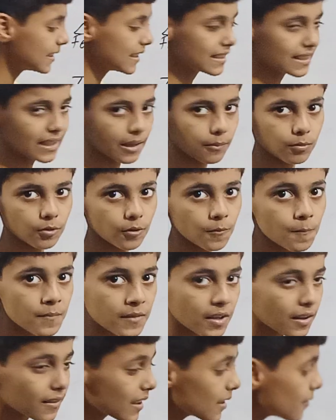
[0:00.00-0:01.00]
dw,
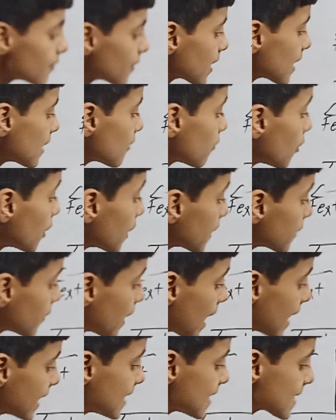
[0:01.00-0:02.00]
okay. For
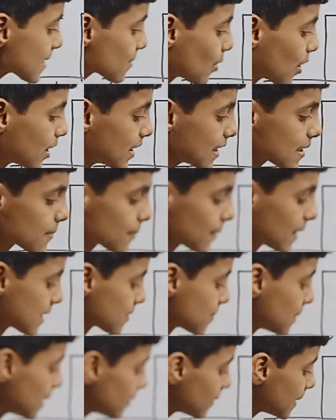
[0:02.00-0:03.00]
very small
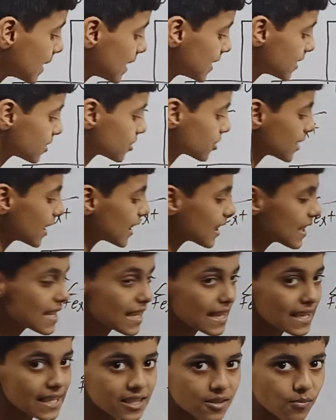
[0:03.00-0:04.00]
displacement we need to take
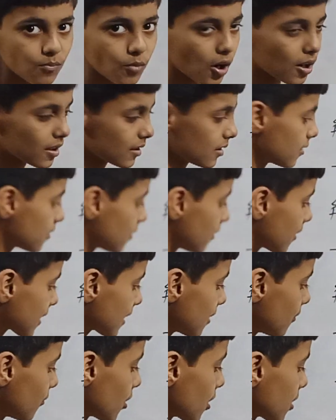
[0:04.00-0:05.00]
a small,
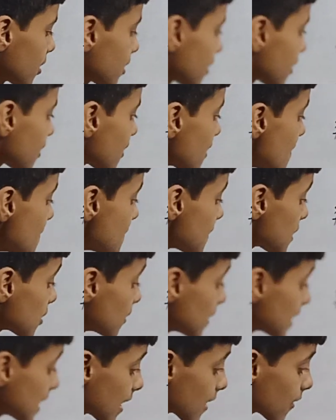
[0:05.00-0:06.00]
okay, word. So
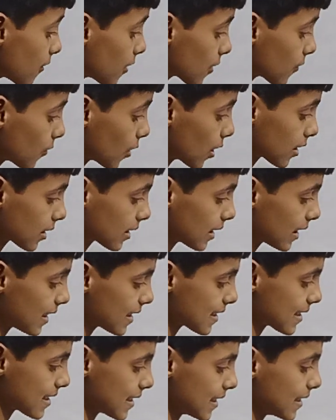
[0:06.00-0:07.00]
here our work done
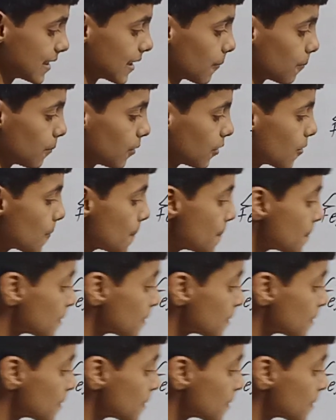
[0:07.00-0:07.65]
is dw,